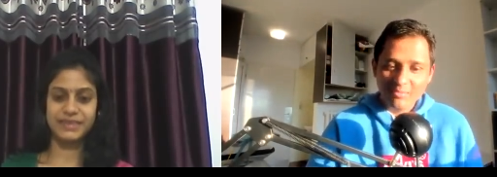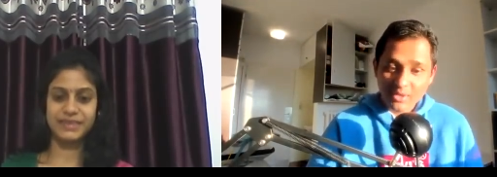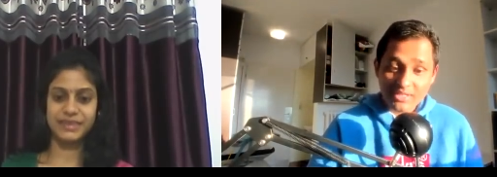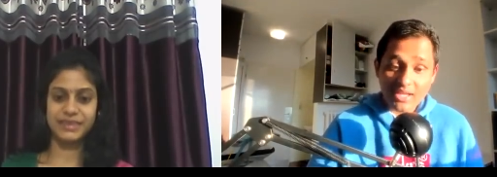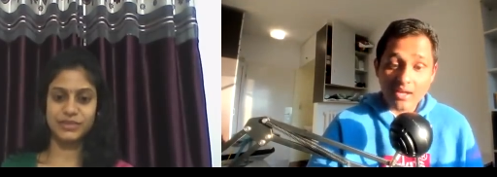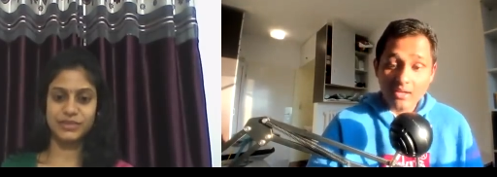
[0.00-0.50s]

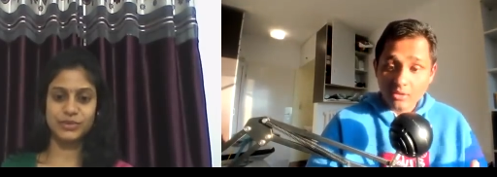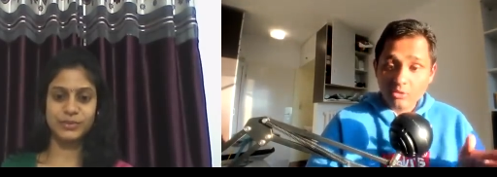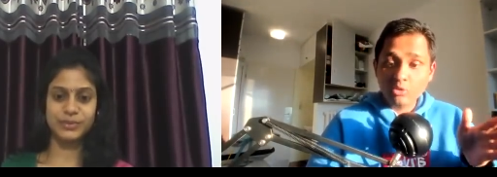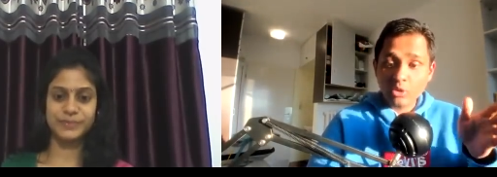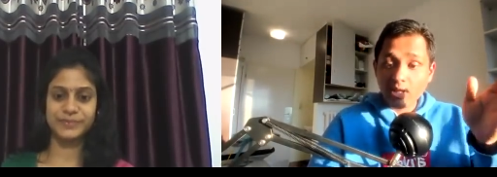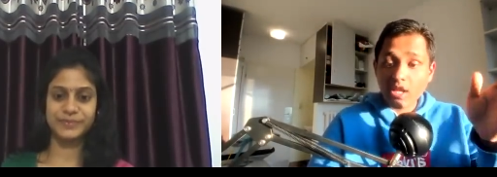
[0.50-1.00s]
Speaker 1: But yeah,
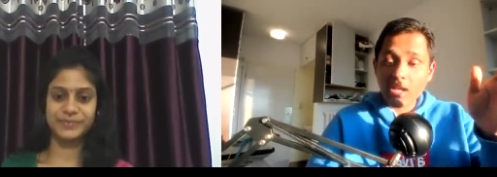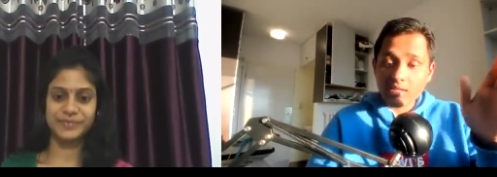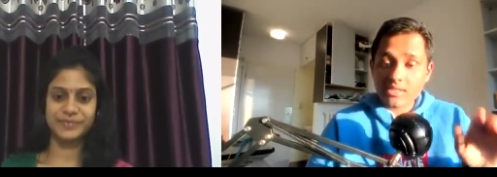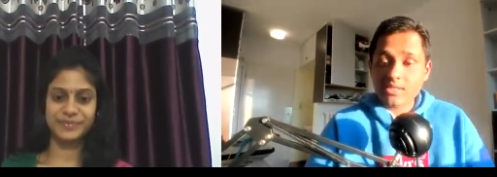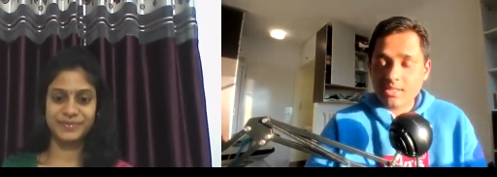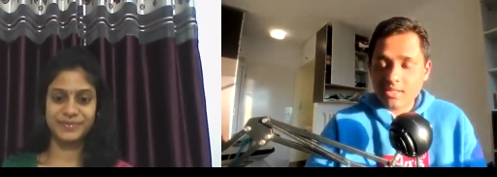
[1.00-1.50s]
to a
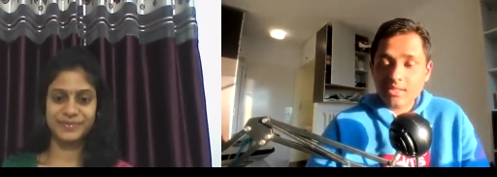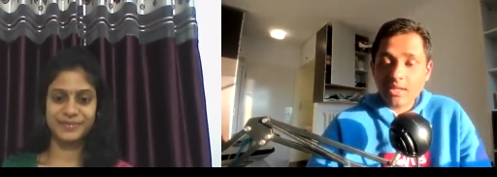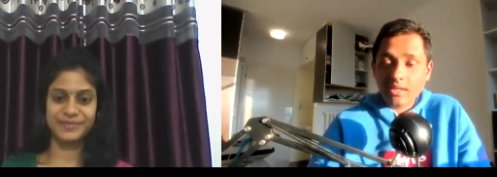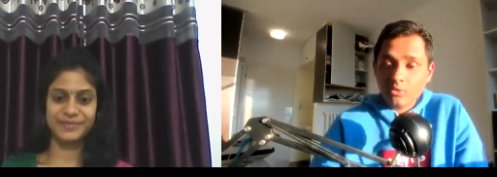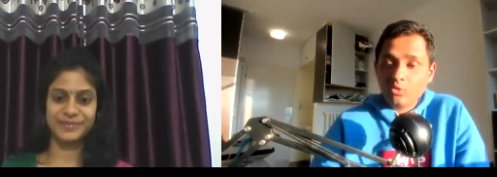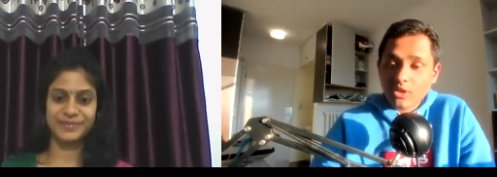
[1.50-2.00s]
large extent,
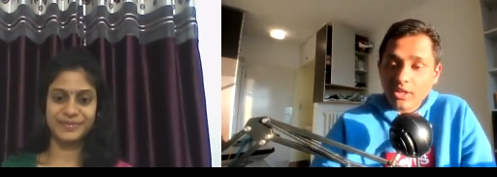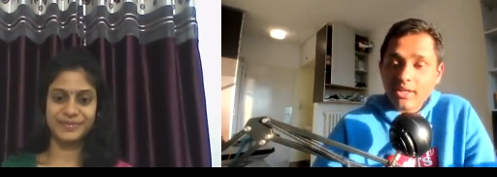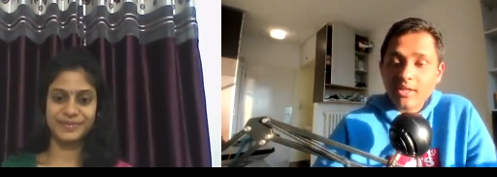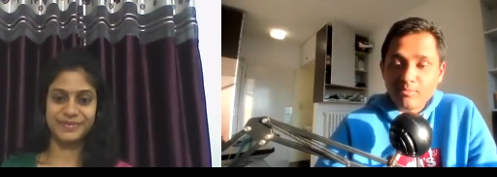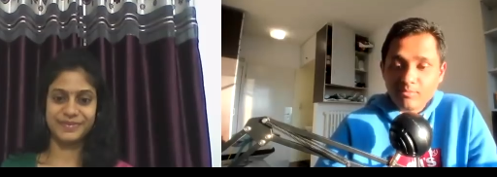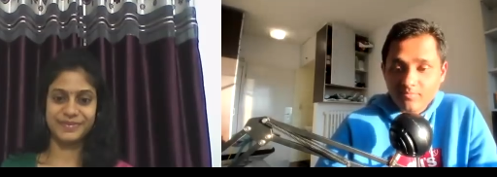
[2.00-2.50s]
I look like
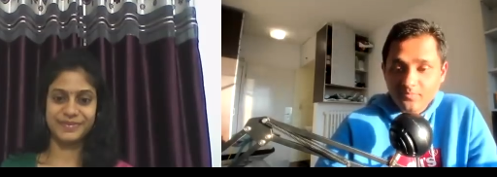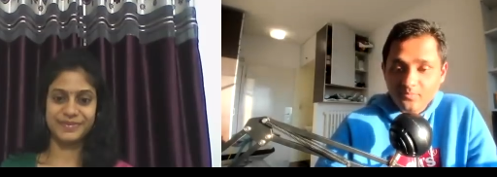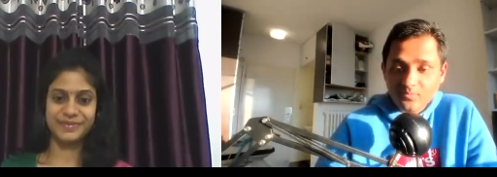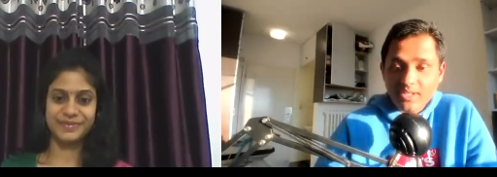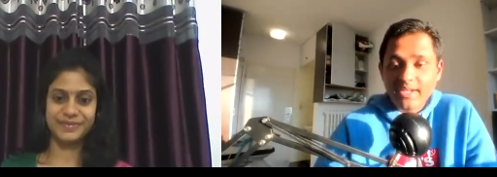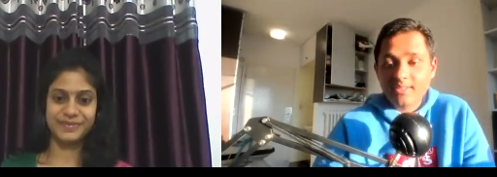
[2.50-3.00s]
him.
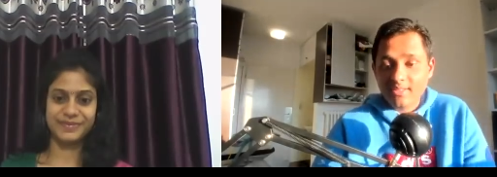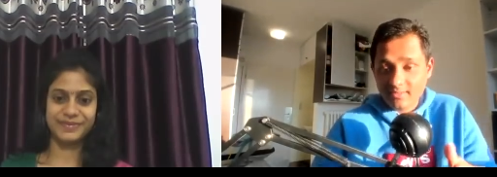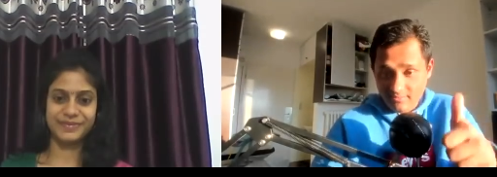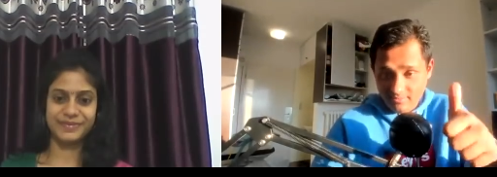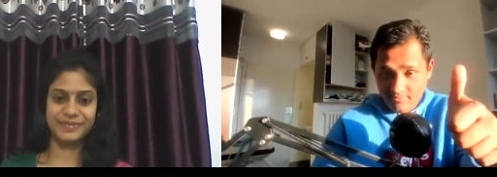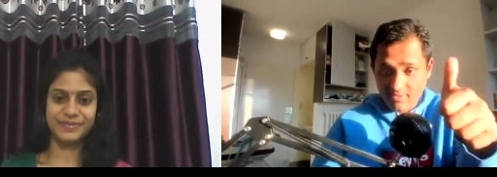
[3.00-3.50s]
And
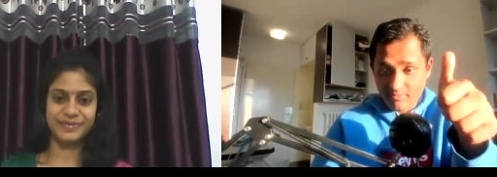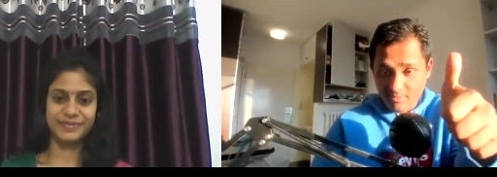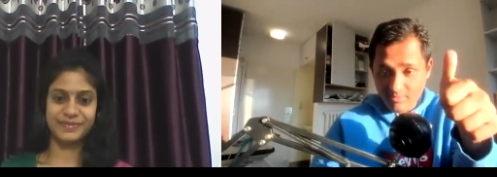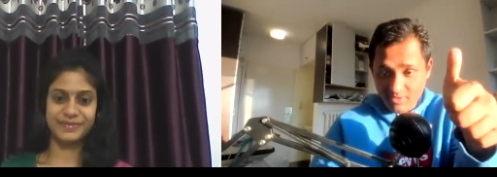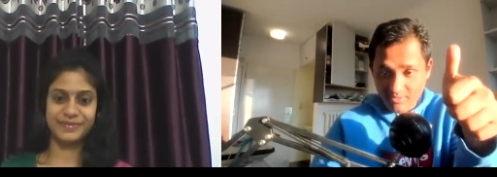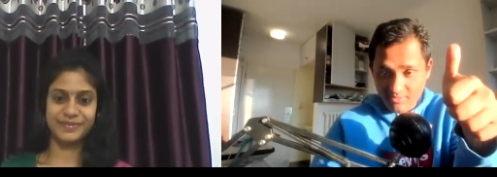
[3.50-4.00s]
then fifty
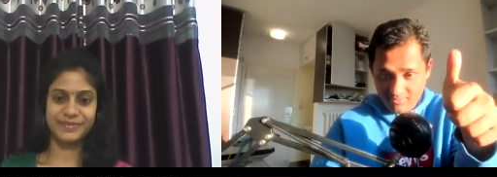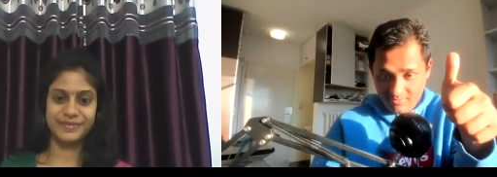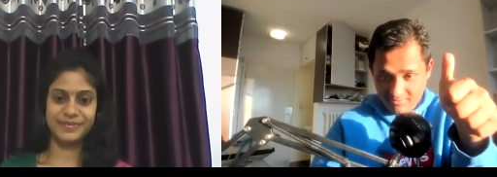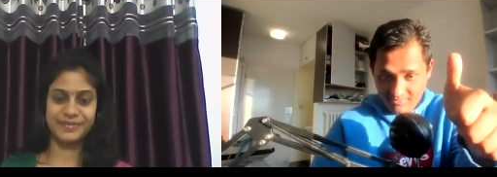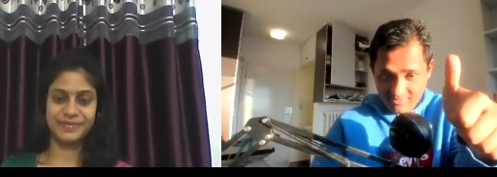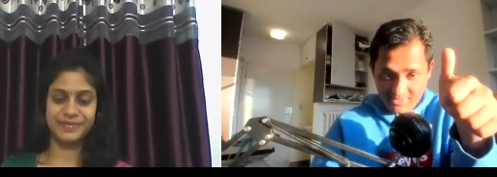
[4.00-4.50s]
people
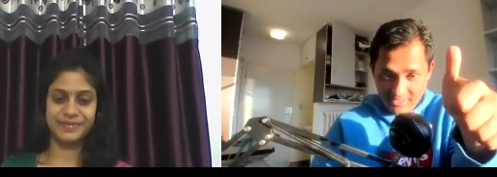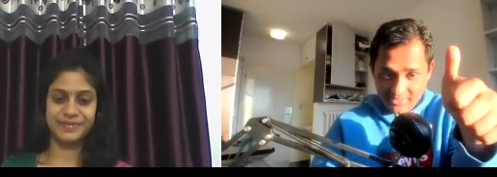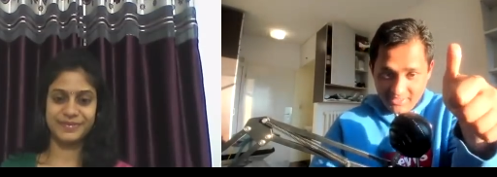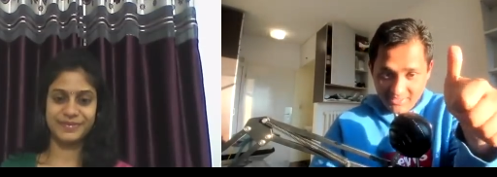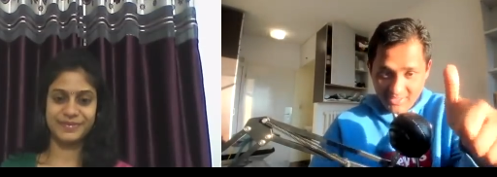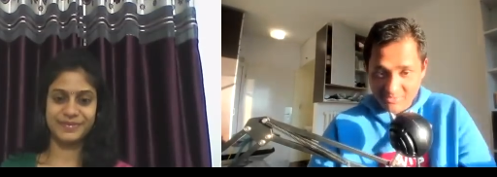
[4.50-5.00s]

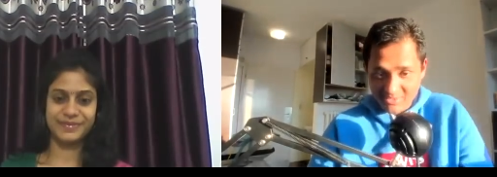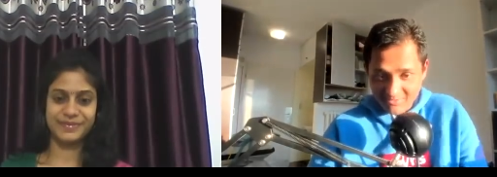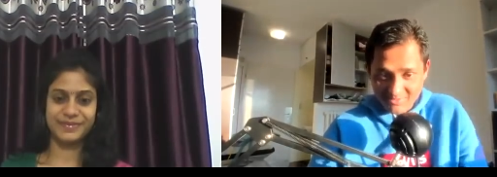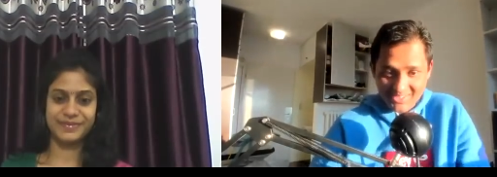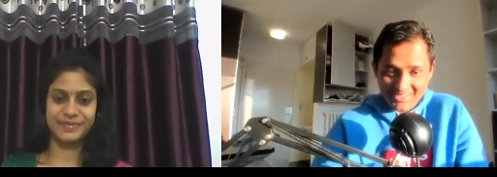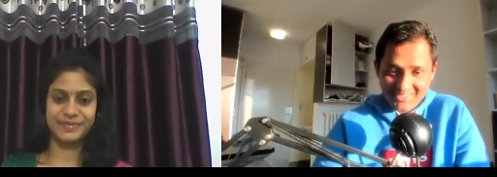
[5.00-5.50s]
click the thumbs
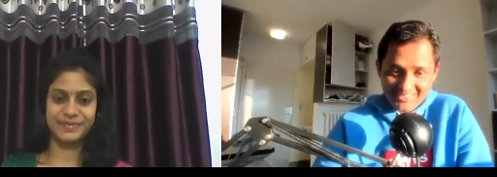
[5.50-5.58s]
up there.